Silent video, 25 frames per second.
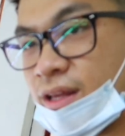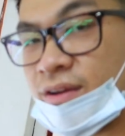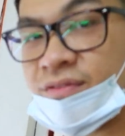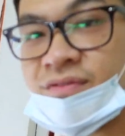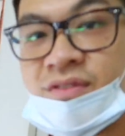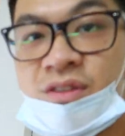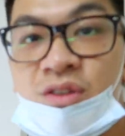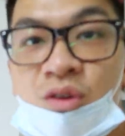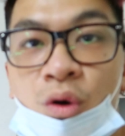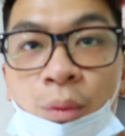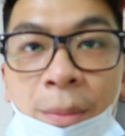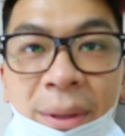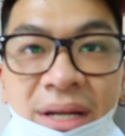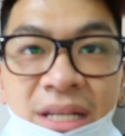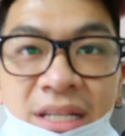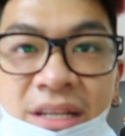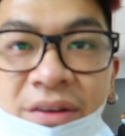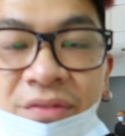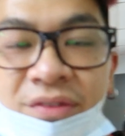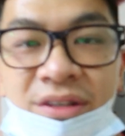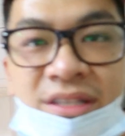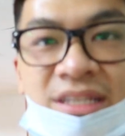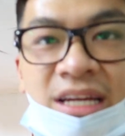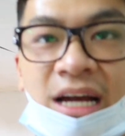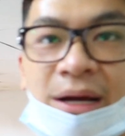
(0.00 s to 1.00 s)
There's so many
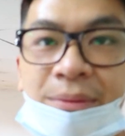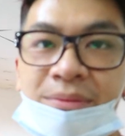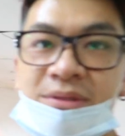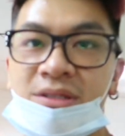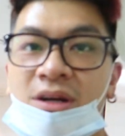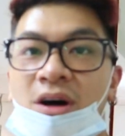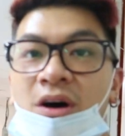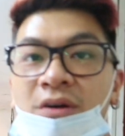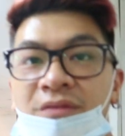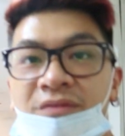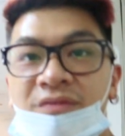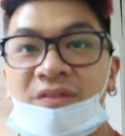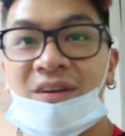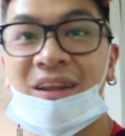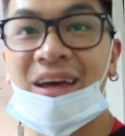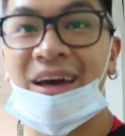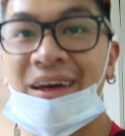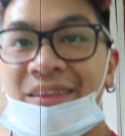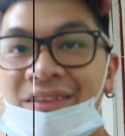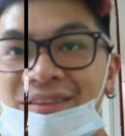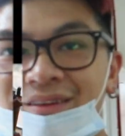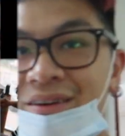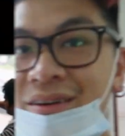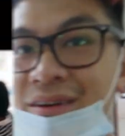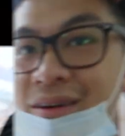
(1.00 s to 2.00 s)
different types of
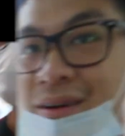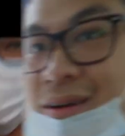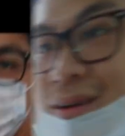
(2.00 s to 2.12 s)
leather.